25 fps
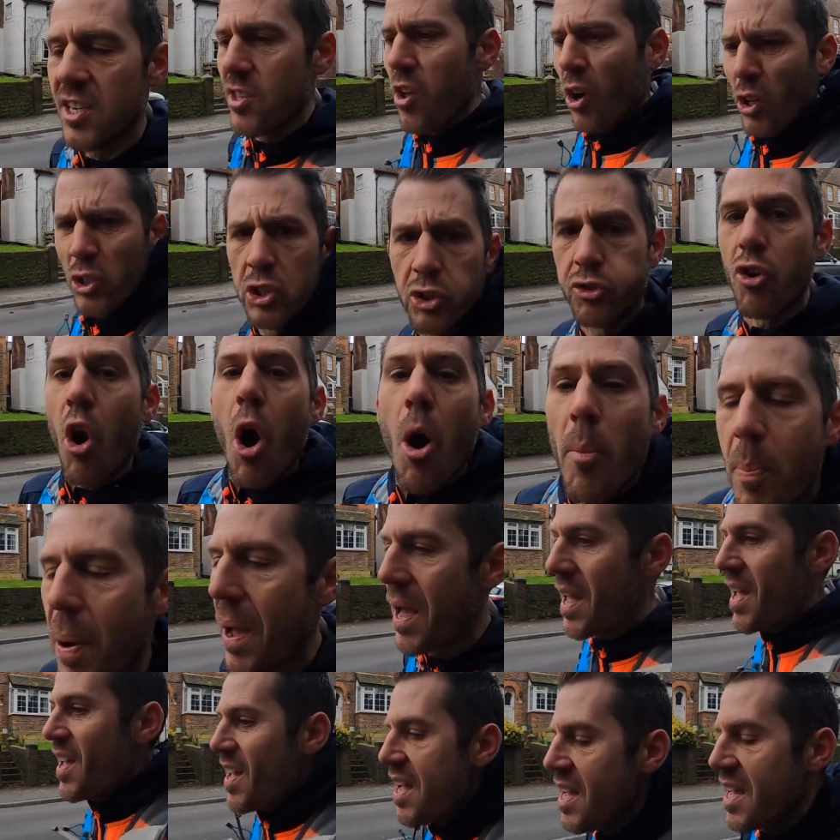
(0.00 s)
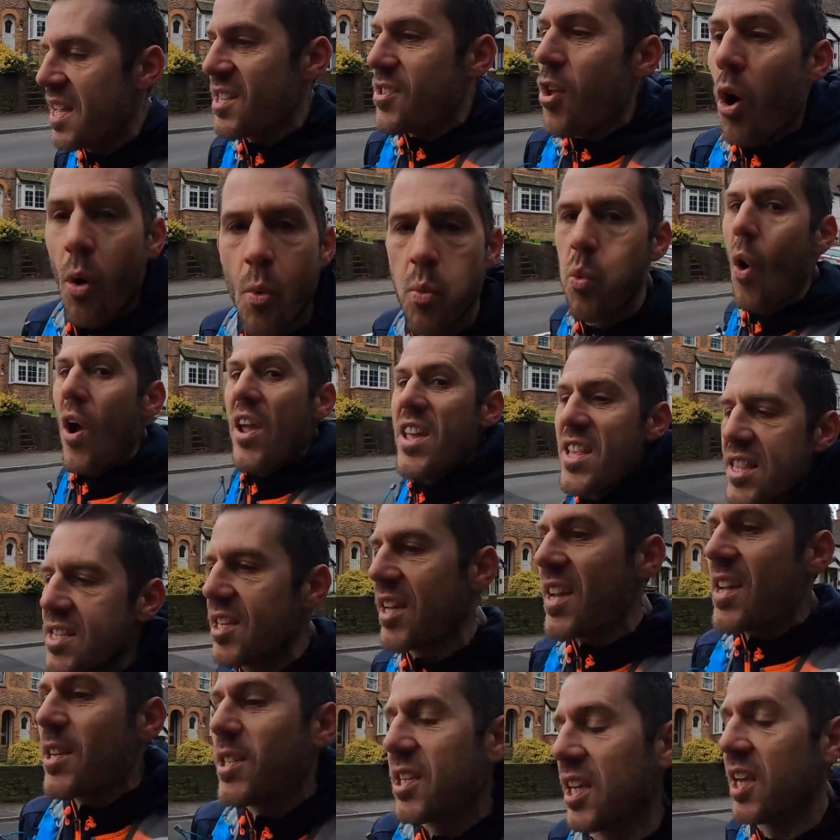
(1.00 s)
it's not drop, it's not
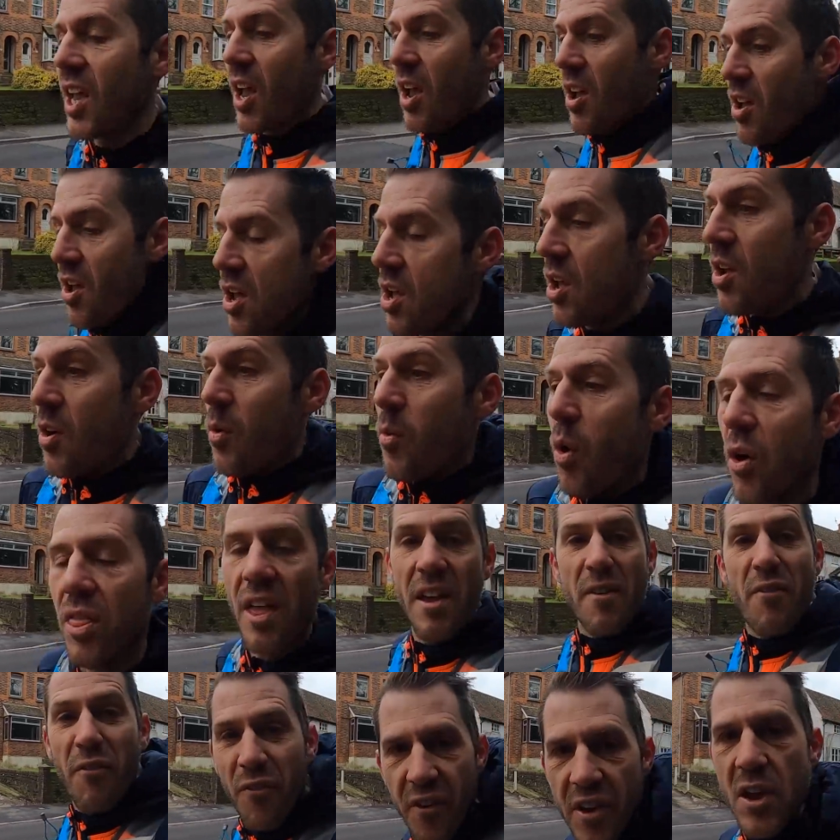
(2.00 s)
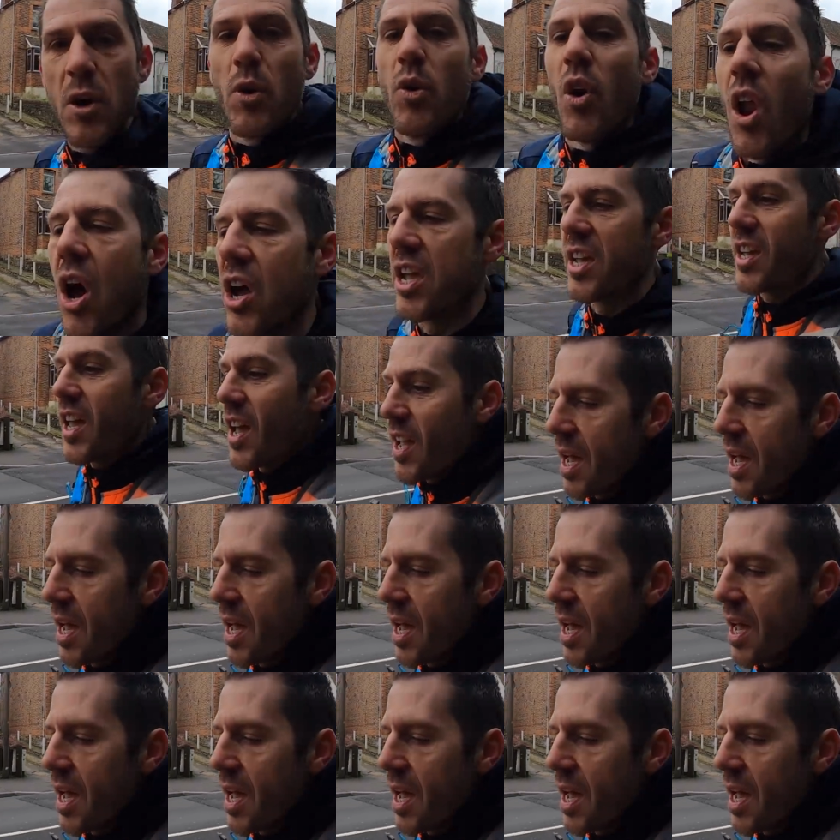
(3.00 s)
weight, it's what they feel like.